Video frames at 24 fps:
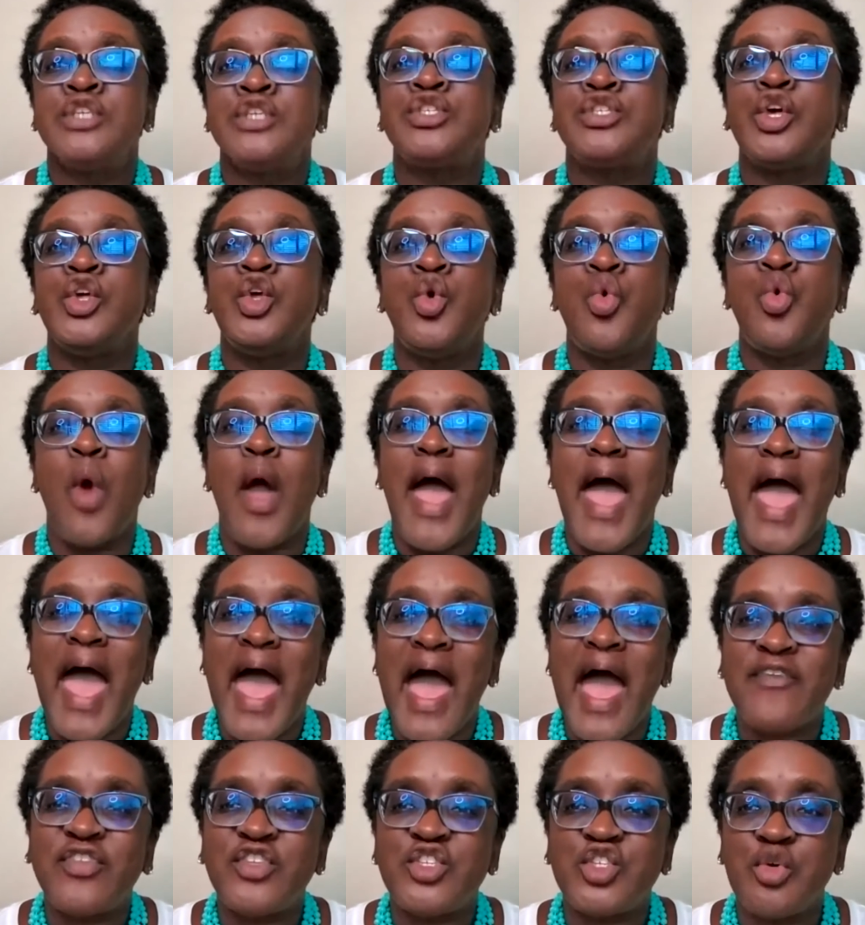So you
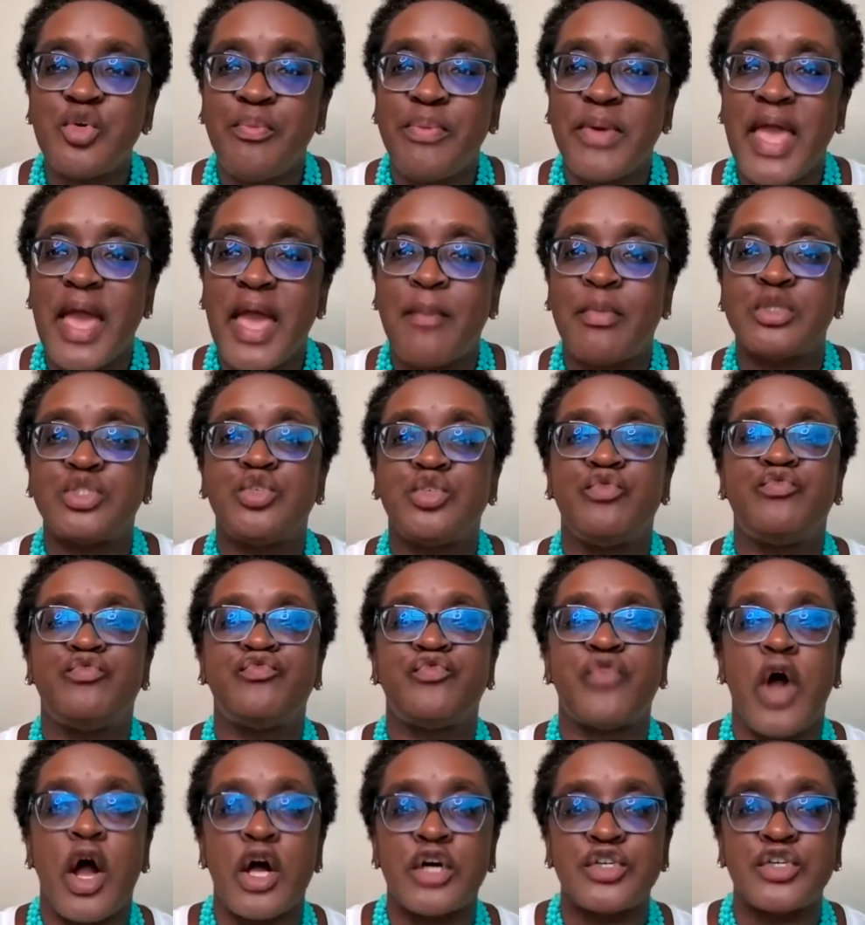have to be able to
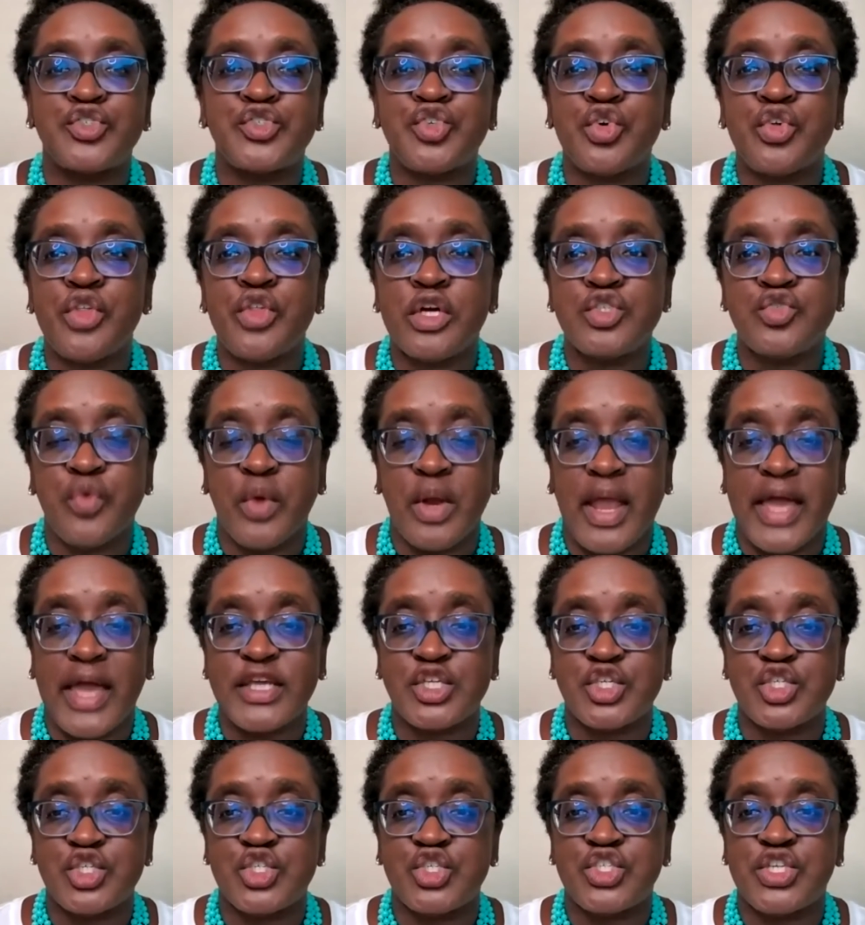foster those
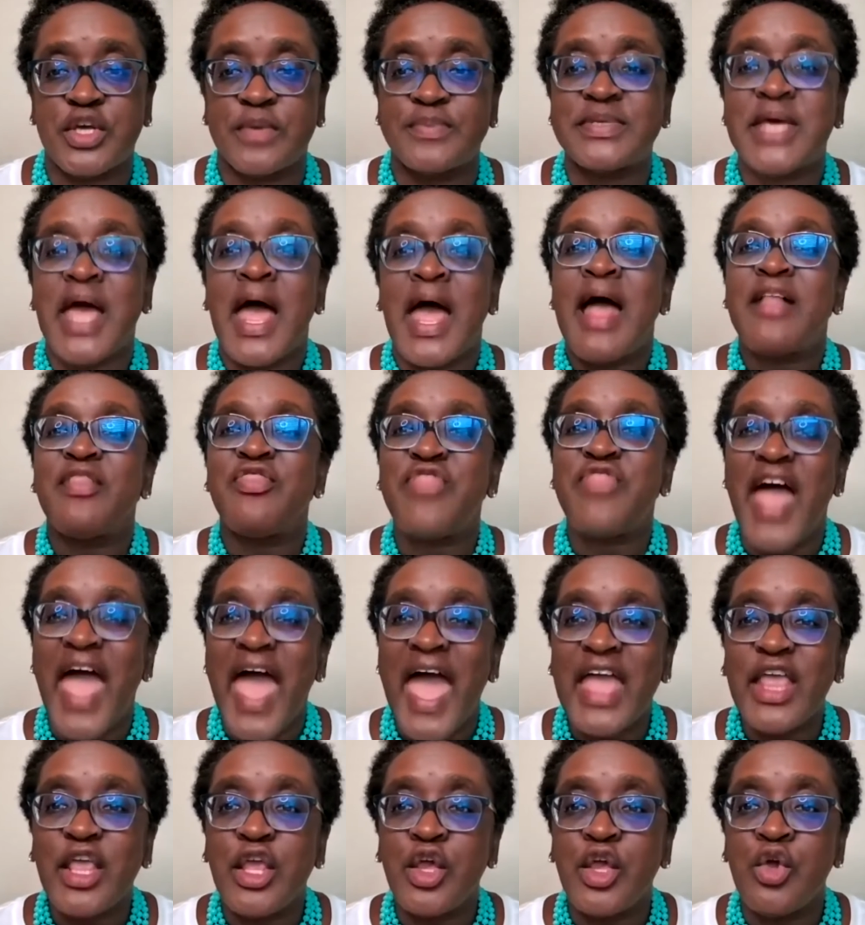relationships
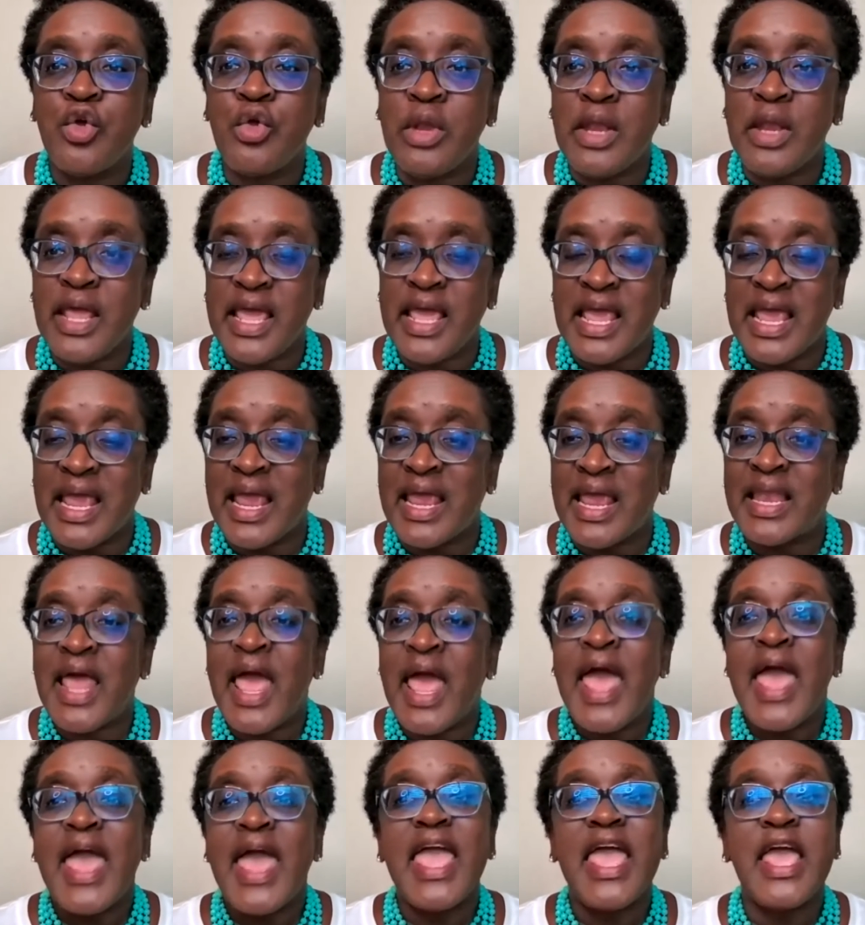that you
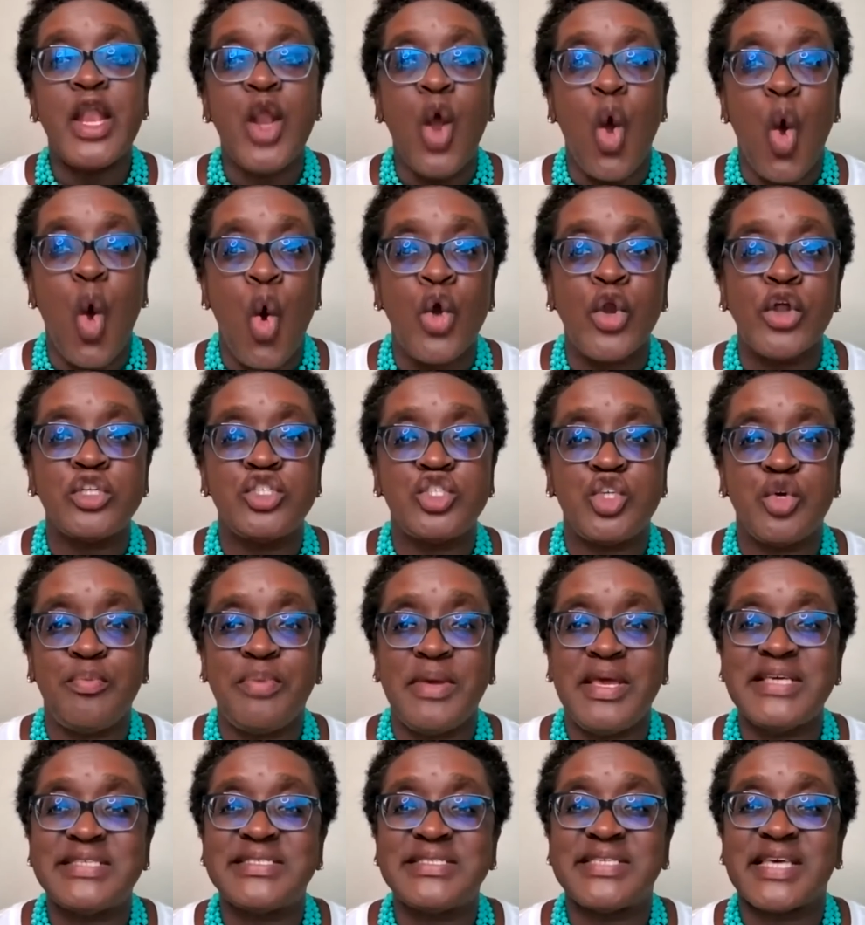need in order to
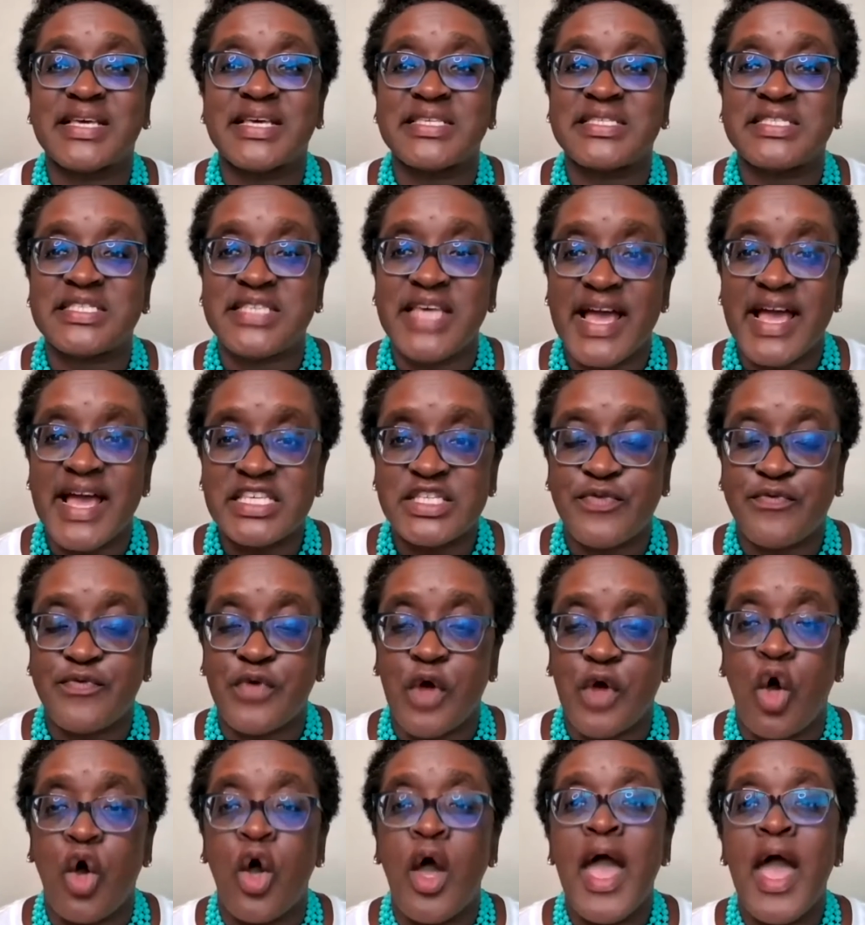be
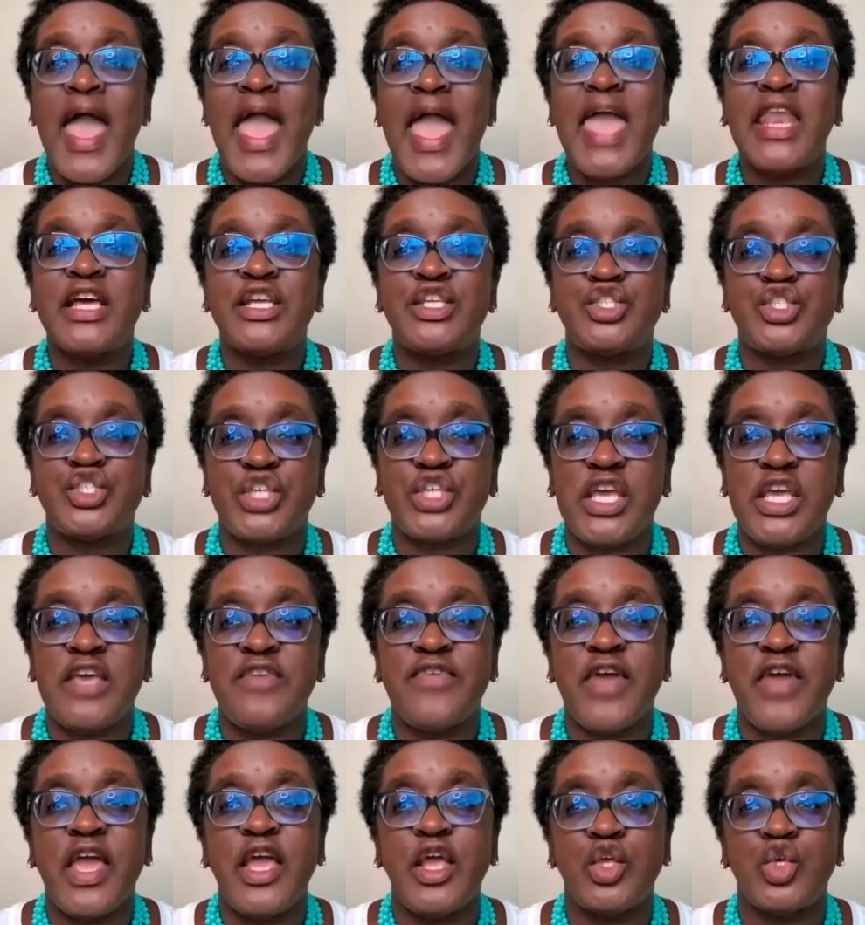successful in
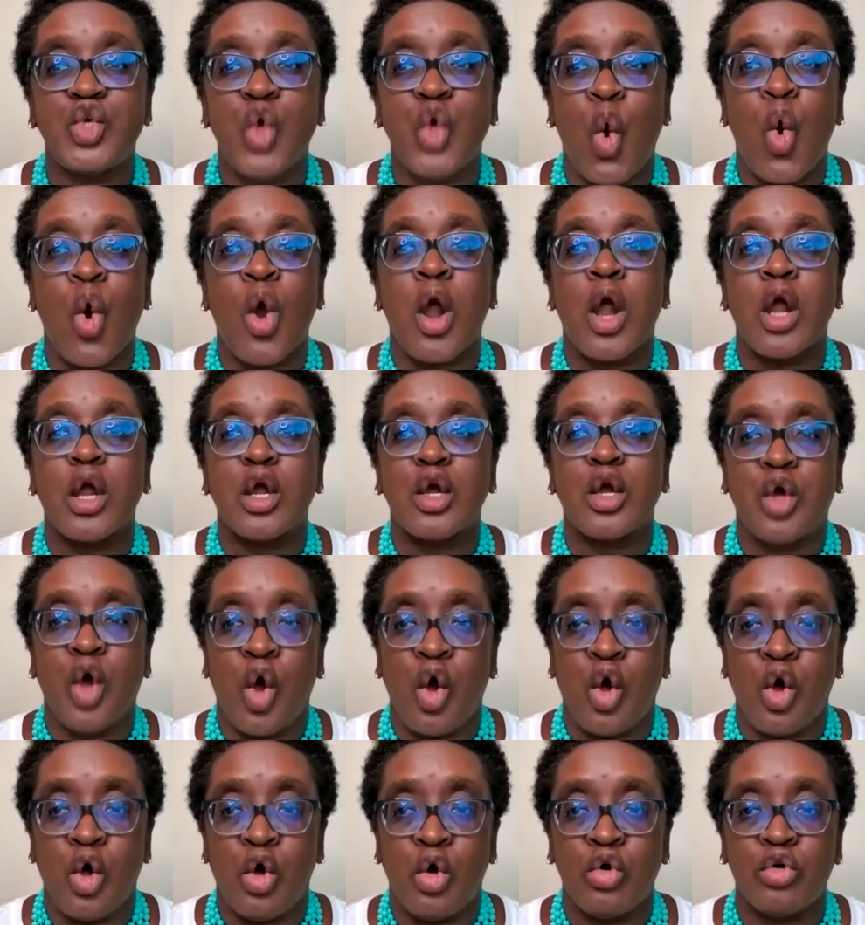achieving your
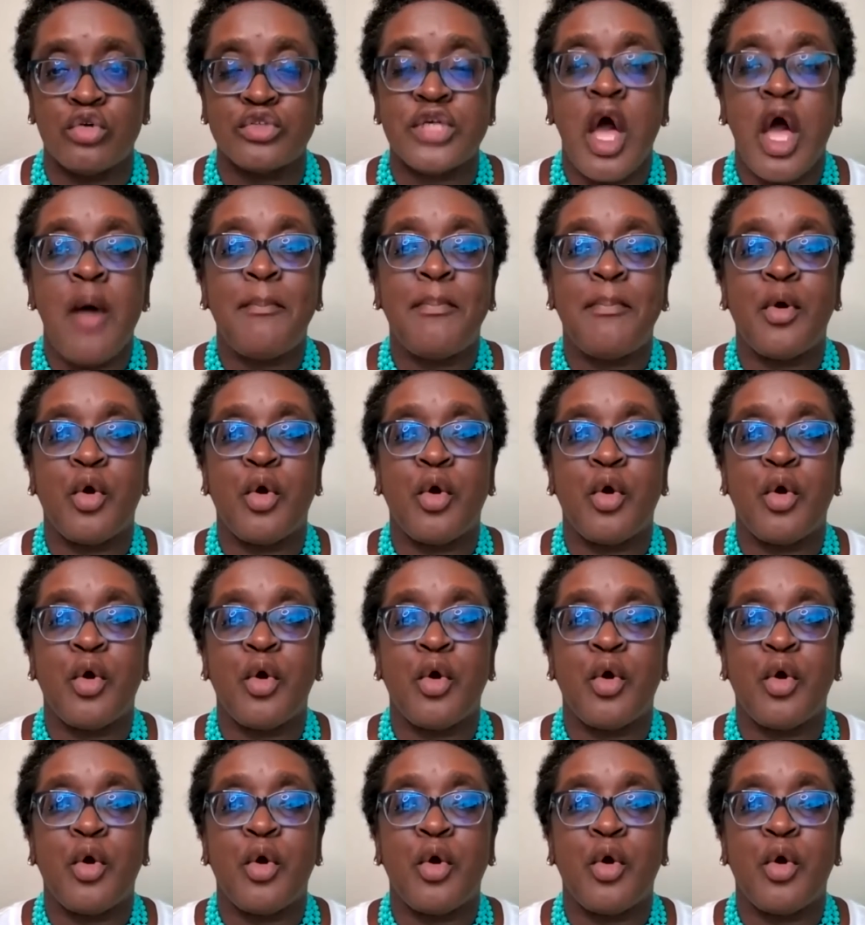goals,